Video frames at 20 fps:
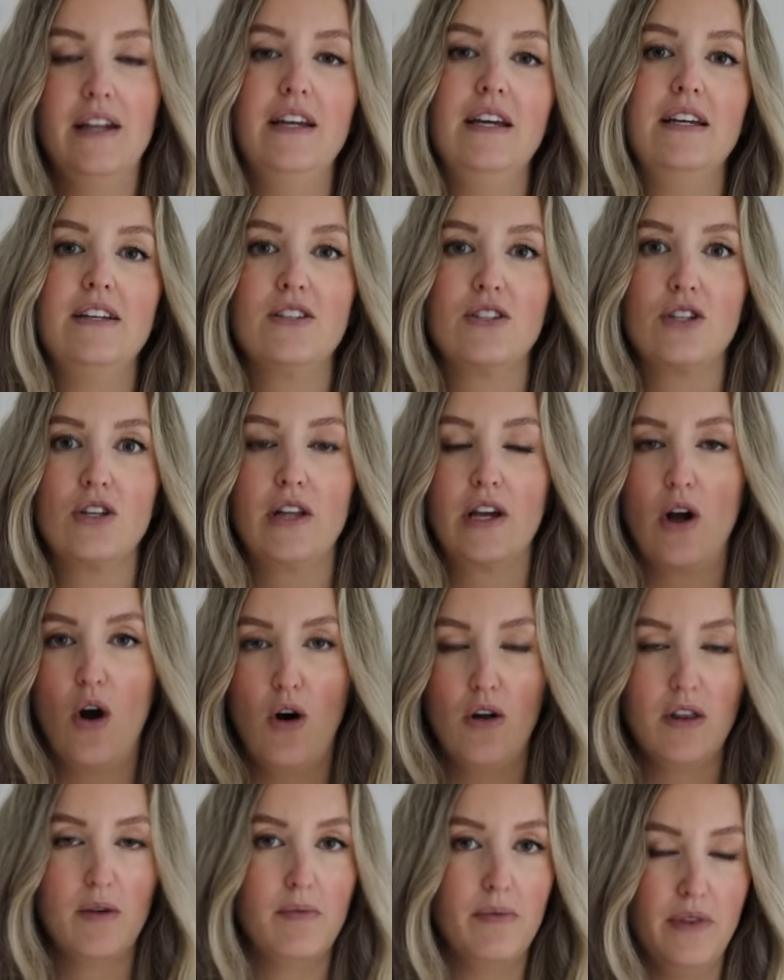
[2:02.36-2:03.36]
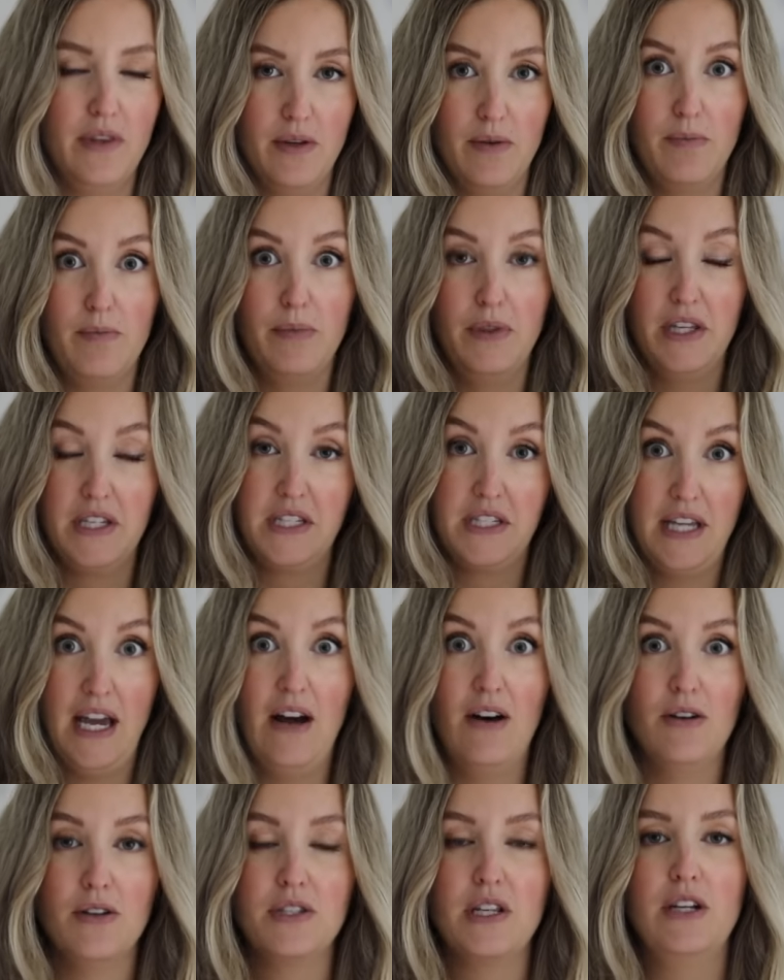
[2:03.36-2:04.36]
is like all the
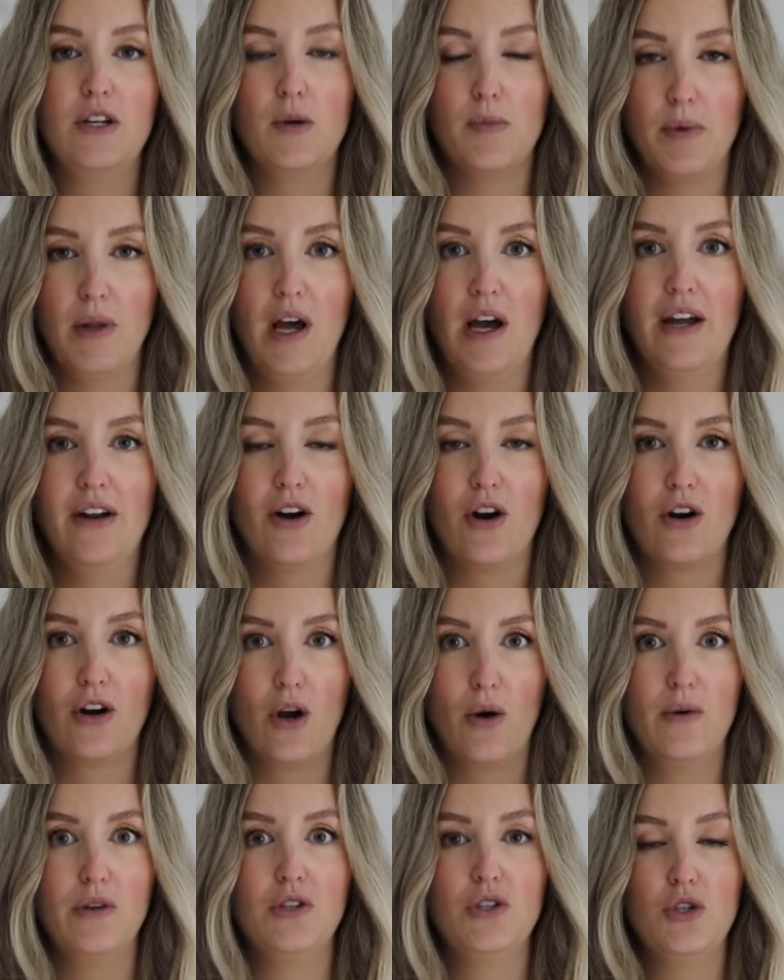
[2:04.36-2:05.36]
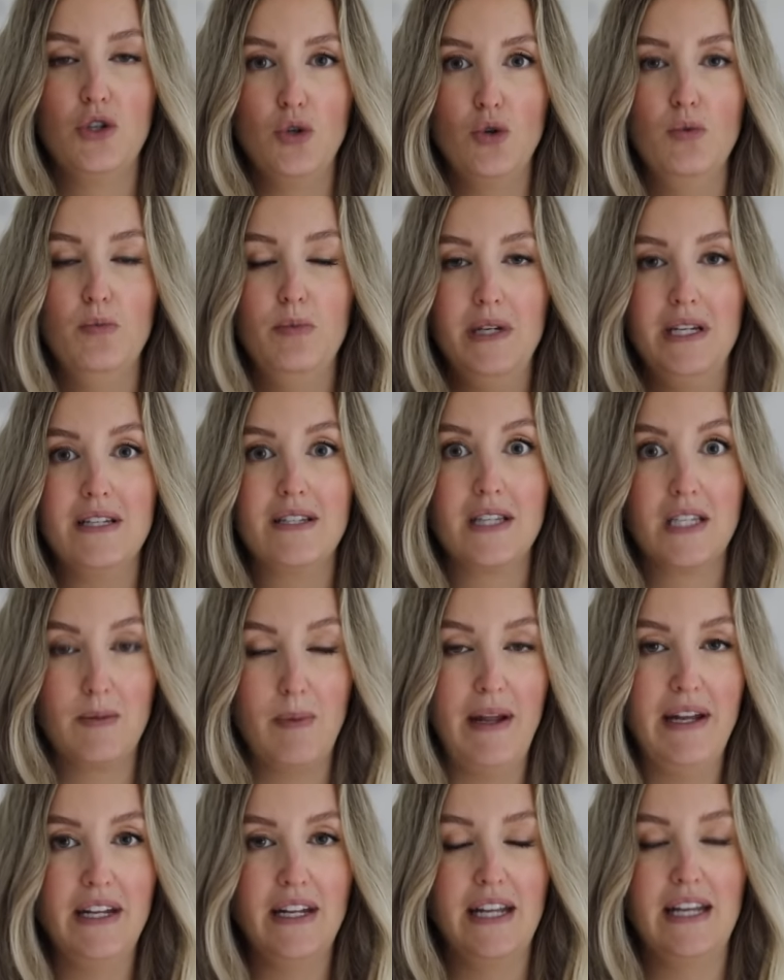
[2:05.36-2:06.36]
cells in your blood are going to be
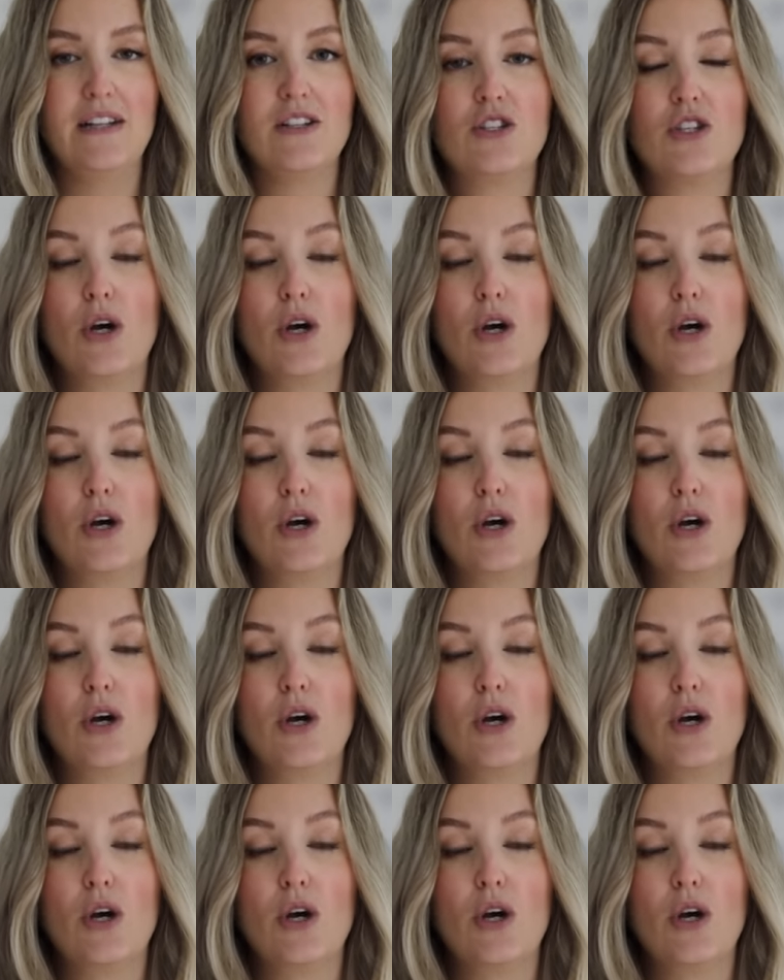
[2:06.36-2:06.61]
suspended in.